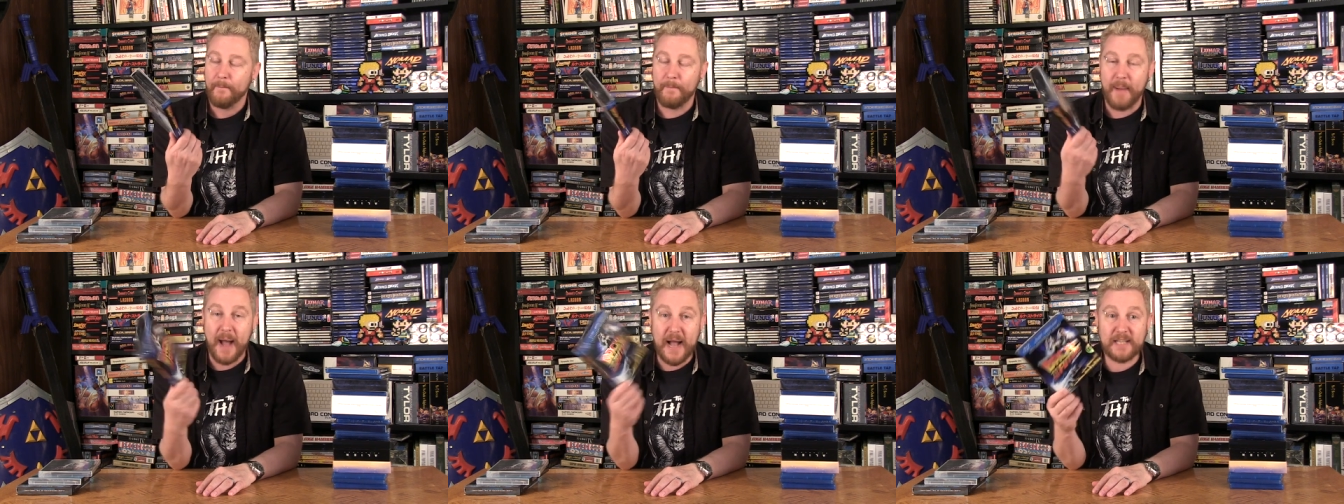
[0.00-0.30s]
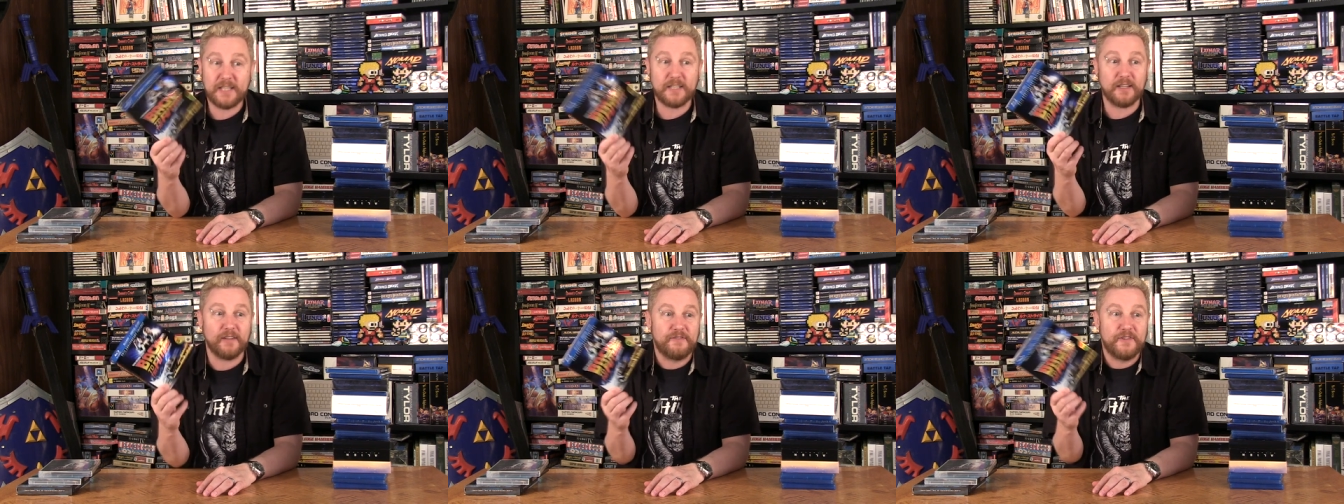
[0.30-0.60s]

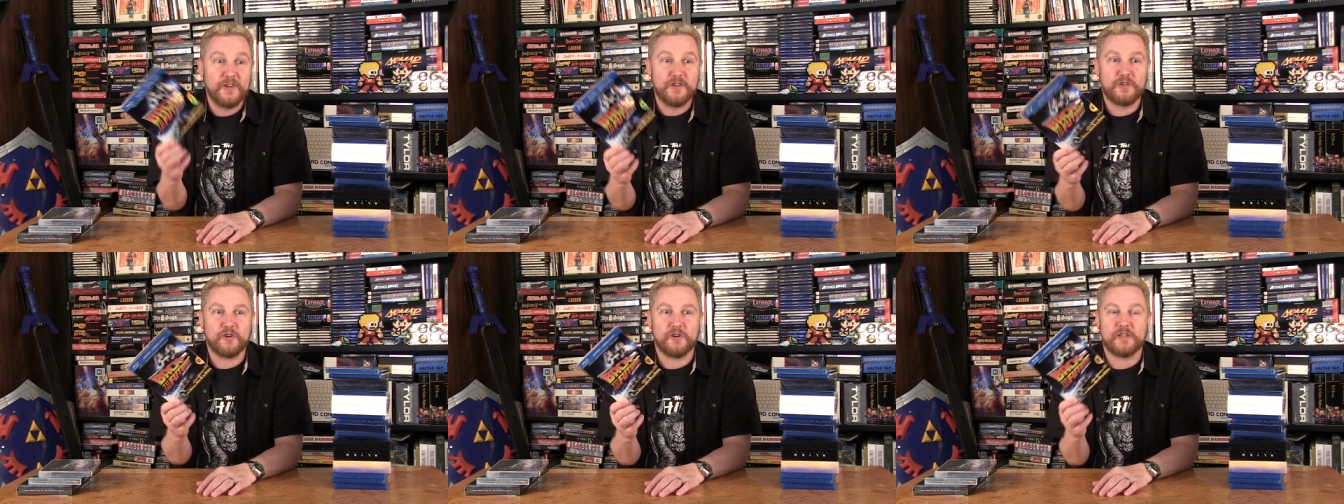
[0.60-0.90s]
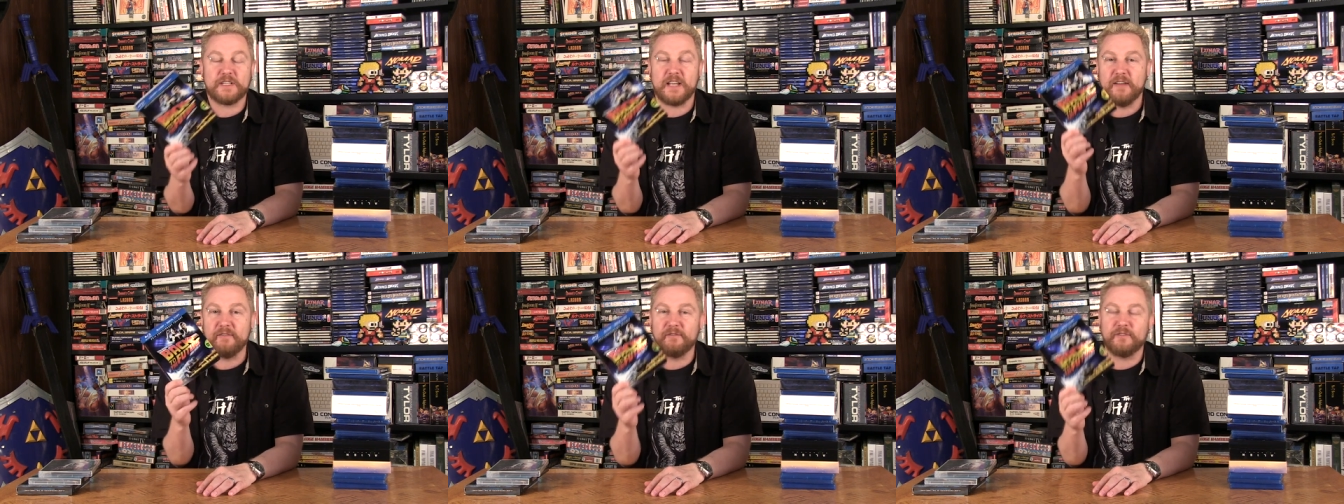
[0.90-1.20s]
Back to the Future
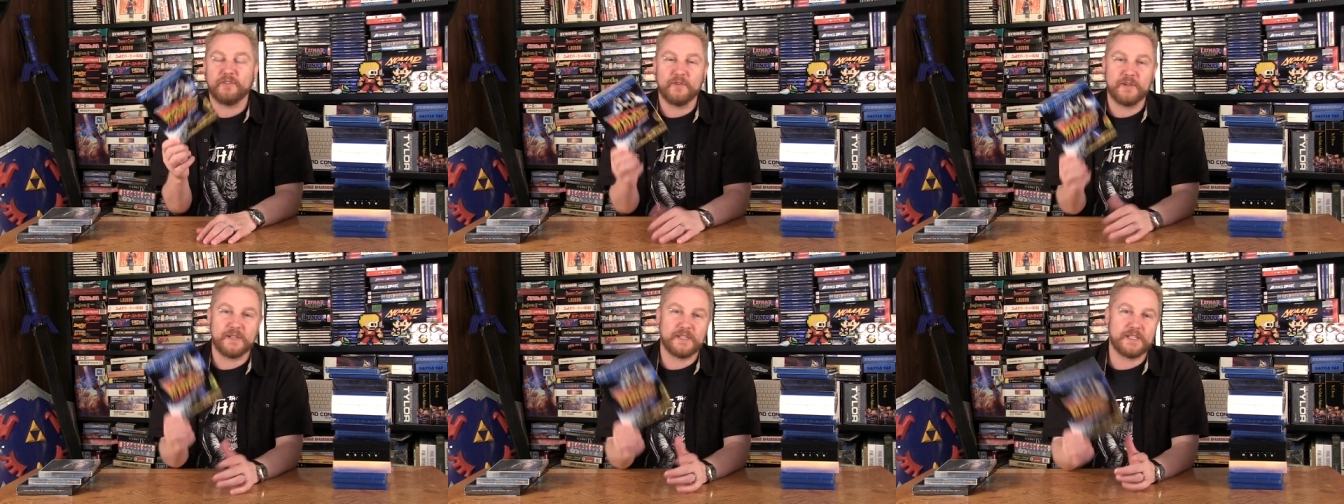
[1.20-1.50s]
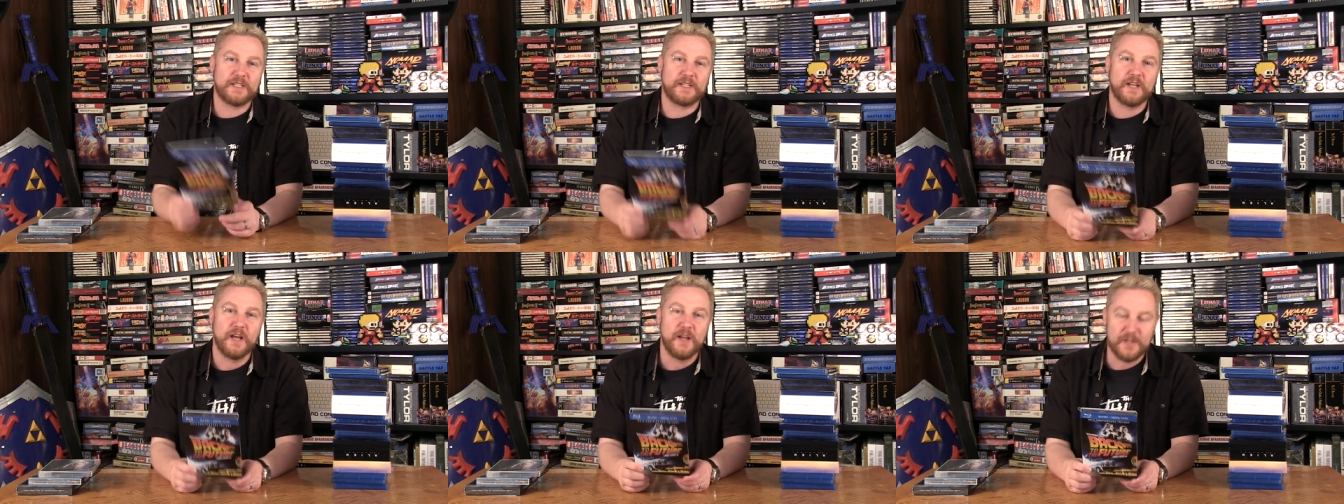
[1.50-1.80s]
has
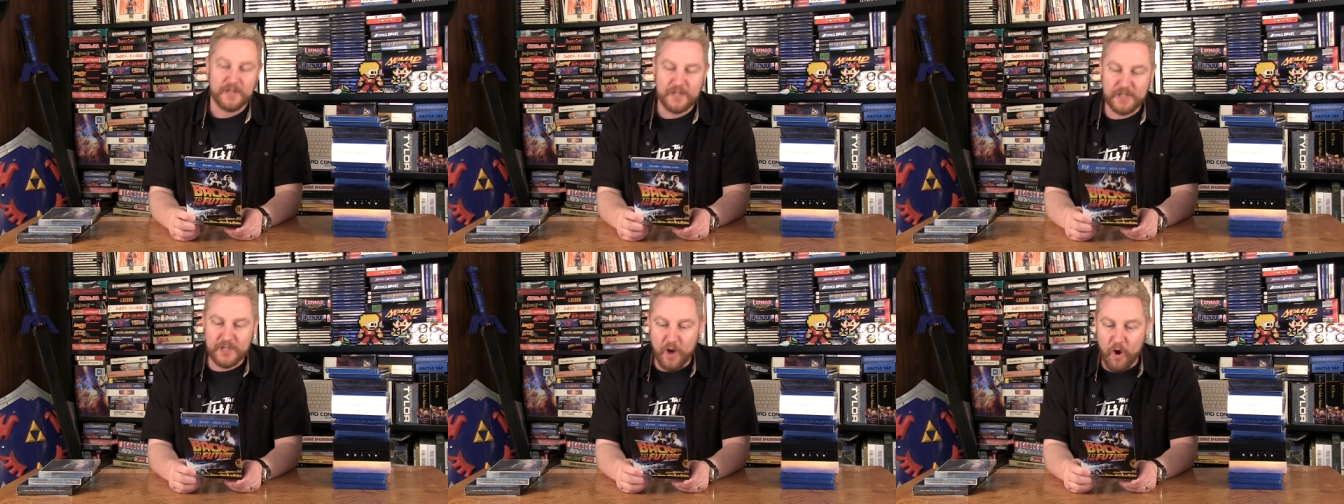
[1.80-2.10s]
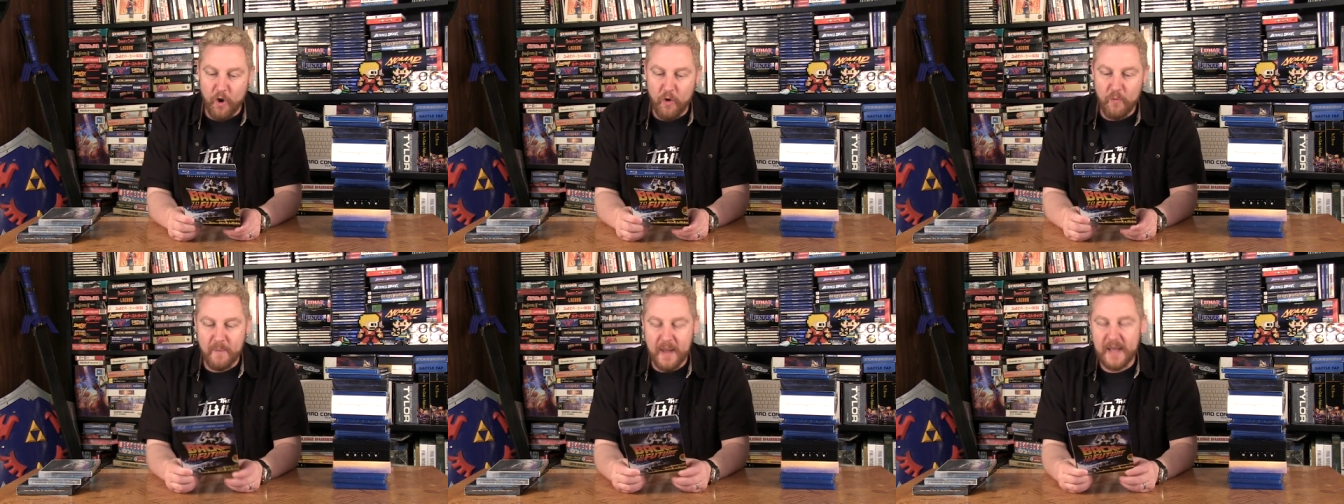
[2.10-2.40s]
influenced
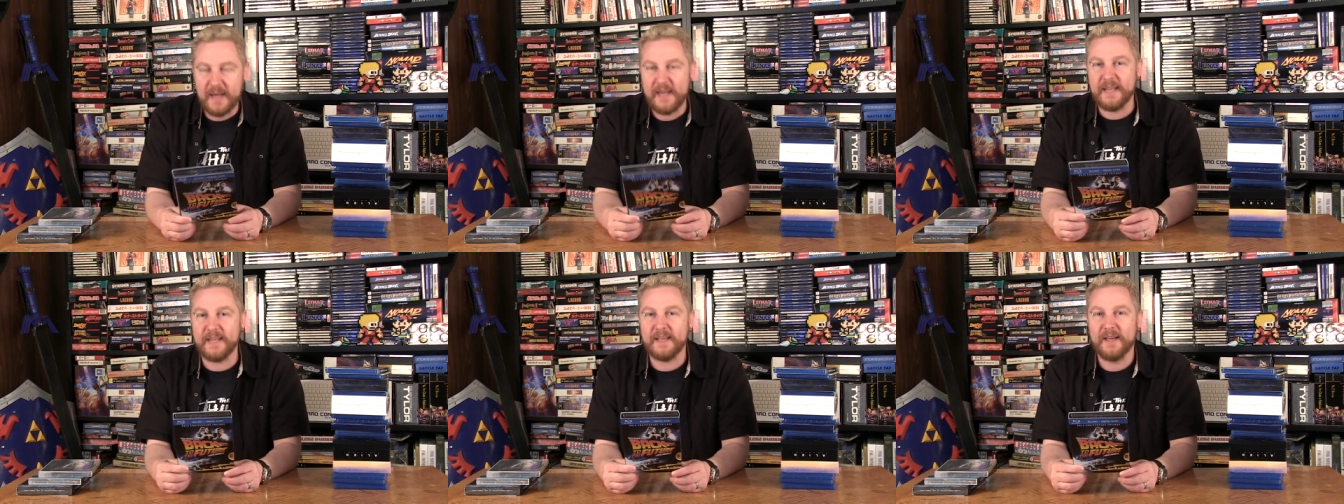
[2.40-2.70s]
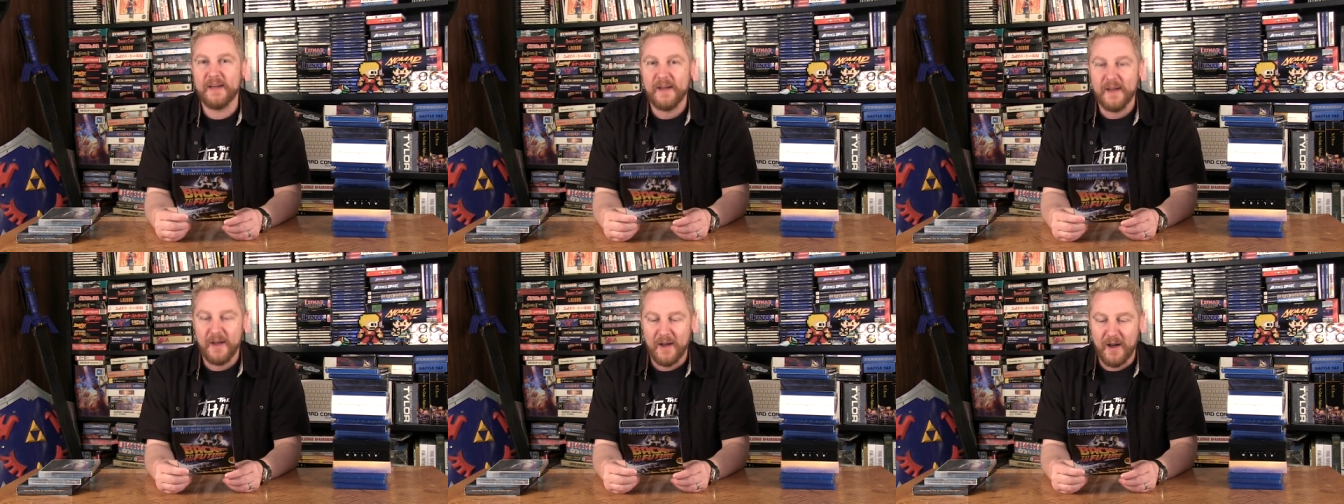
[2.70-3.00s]
so
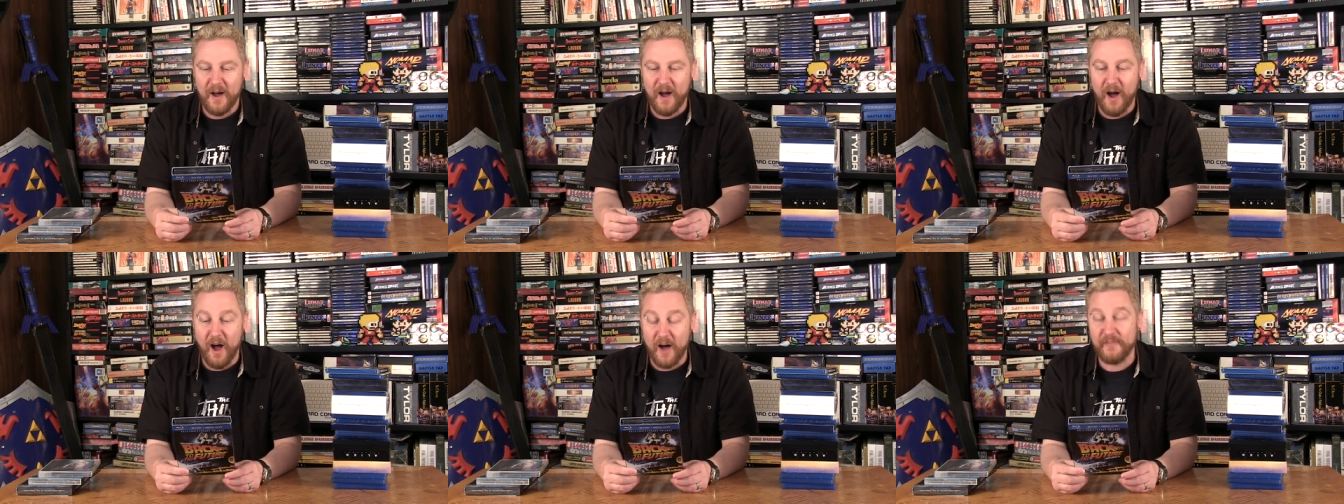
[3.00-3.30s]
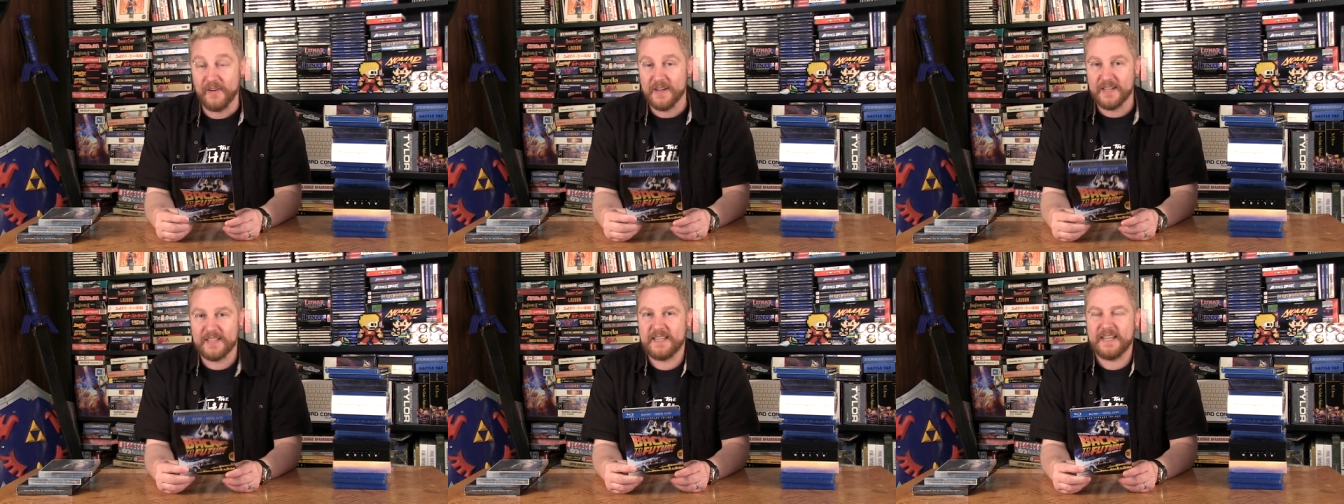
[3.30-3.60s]
many uh,
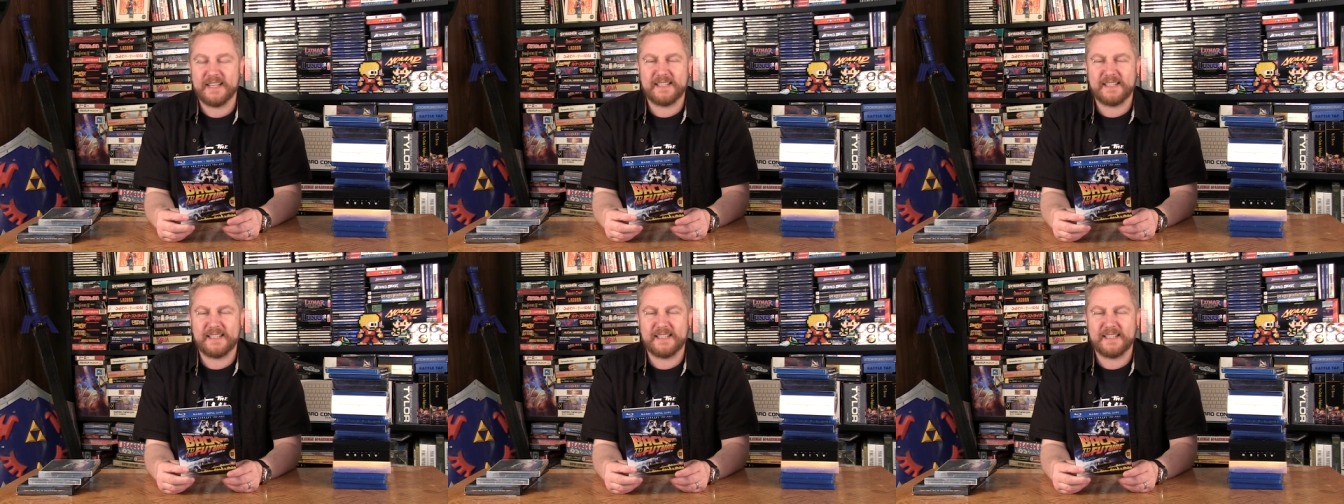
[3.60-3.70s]
of us.